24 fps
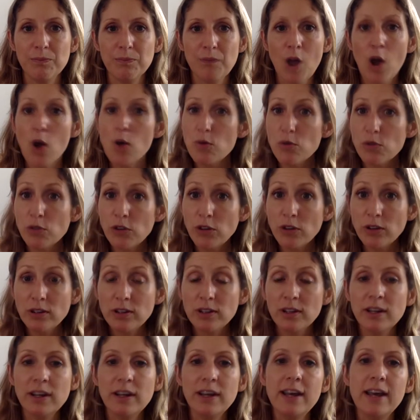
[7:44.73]
hopeful,
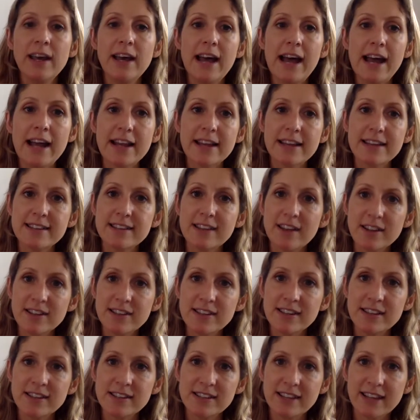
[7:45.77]
and
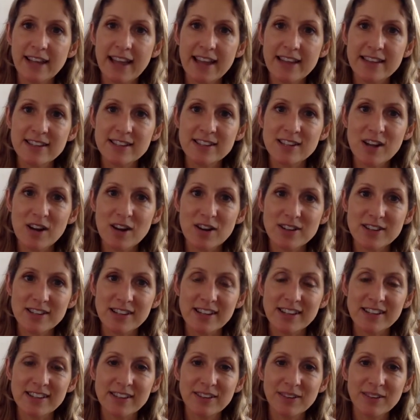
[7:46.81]
excited to get started.